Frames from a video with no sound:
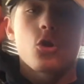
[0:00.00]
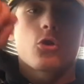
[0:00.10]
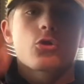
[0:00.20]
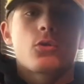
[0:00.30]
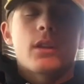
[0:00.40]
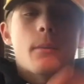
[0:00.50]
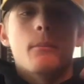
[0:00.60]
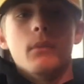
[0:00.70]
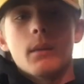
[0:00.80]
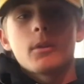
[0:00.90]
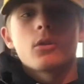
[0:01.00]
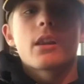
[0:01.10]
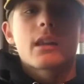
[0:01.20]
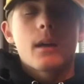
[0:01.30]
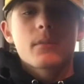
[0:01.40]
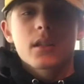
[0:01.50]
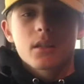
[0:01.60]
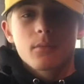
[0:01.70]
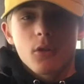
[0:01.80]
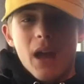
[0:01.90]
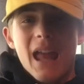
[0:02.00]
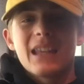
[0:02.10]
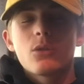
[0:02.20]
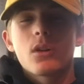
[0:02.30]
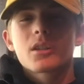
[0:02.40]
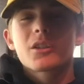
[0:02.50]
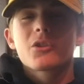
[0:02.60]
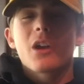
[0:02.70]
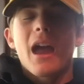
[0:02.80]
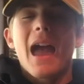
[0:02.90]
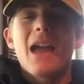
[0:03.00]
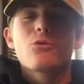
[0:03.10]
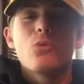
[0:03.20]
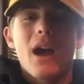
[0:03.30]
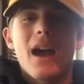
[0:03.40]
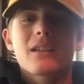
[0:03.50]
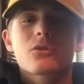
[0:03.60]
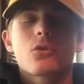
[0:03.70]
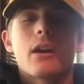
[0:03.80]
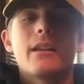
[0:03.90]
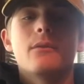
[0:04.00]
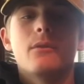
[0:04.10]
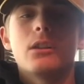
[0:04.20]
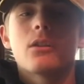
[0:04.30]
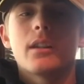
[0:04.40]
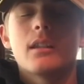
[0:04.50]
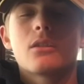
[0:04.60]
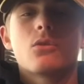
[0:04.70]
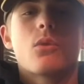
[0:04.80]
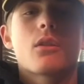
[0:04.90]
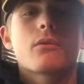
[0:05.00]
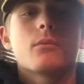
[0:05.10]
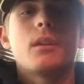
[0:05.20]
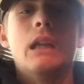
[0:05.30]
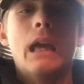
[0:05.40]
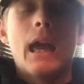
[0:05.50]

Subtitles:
So yeah, let me know in the comment section below any questions you asked or any video ideas you want from me.